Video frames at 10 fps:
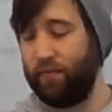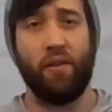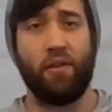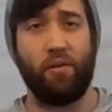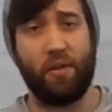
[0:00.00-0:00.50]

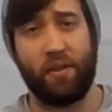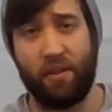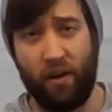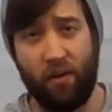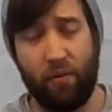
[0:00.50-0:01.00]
So to
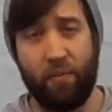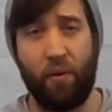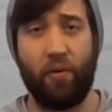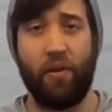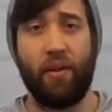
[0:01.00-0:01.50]
start with
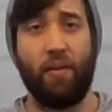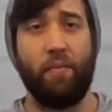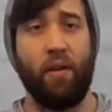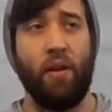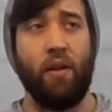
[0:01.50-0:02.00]
both of them,
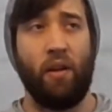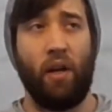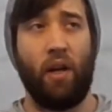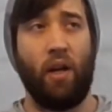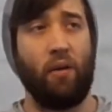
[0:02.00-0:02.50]

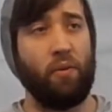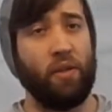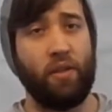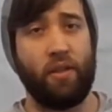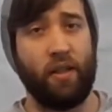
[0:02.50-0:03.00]
we
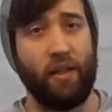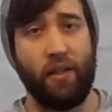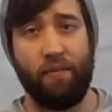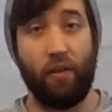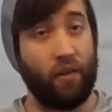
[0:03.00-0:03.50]
just need
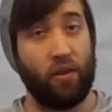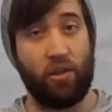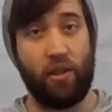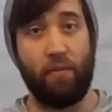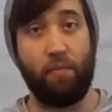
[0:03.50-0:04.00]
the
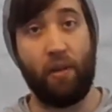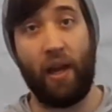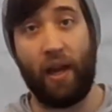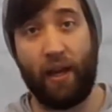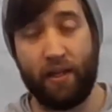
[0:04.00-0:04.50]
cheap
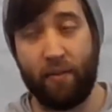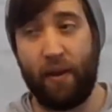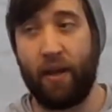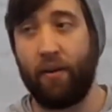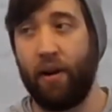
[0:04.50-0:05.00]
black as a
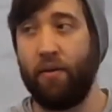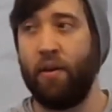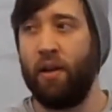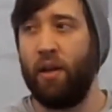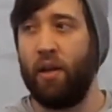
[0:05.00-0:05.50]
background.
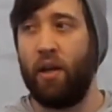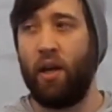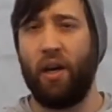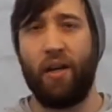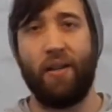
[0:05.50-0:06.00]

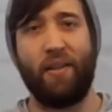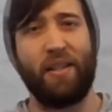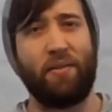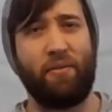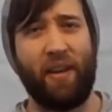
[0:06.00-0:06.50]
This
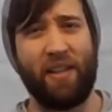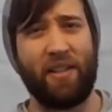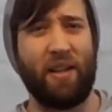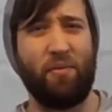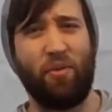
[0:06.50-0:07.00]
fades a
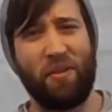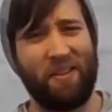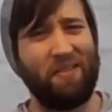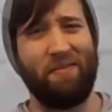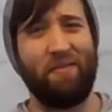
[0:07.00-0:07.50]
lot more
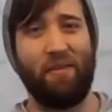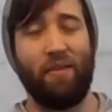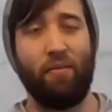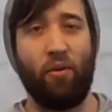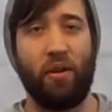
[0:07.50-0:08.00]
than
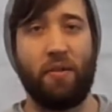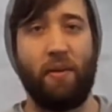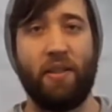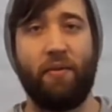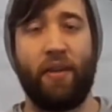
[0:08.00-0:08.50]
more
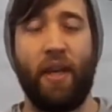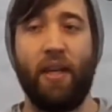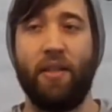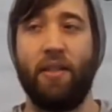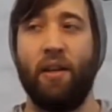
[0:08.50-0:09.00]
expensive cans,